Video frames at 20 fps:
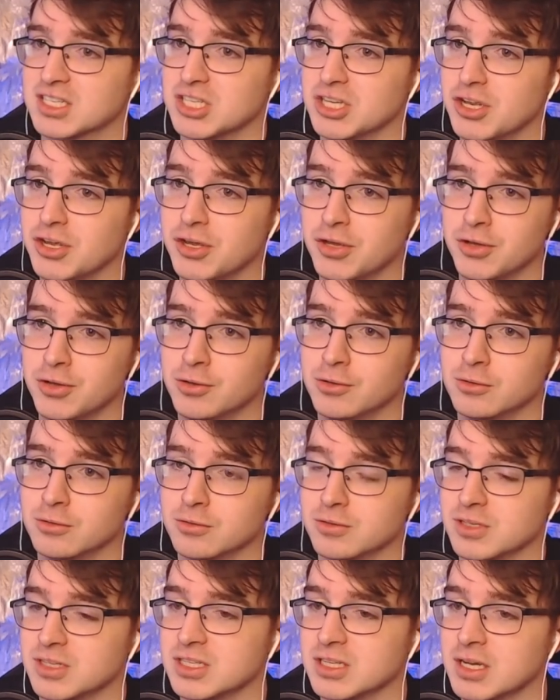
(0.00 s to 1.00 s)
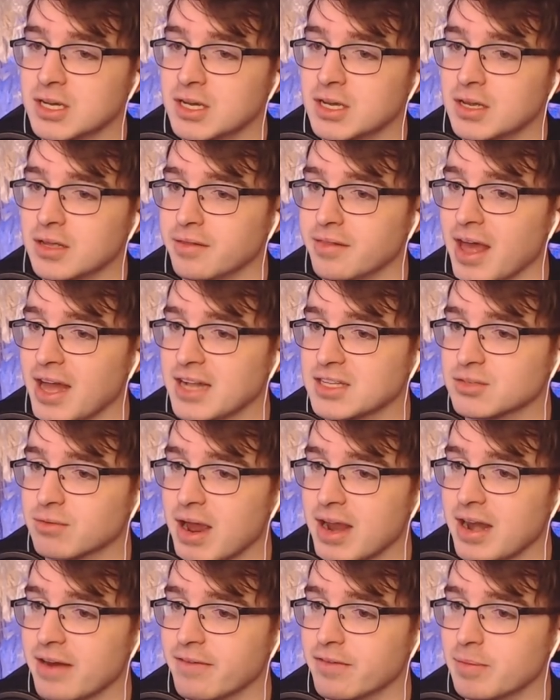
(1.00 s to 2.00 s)
News. That's
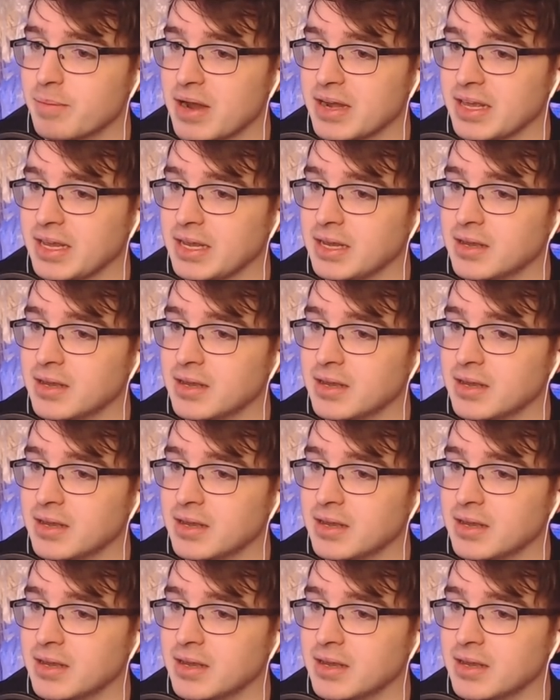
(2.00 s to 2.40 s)
right, everybody.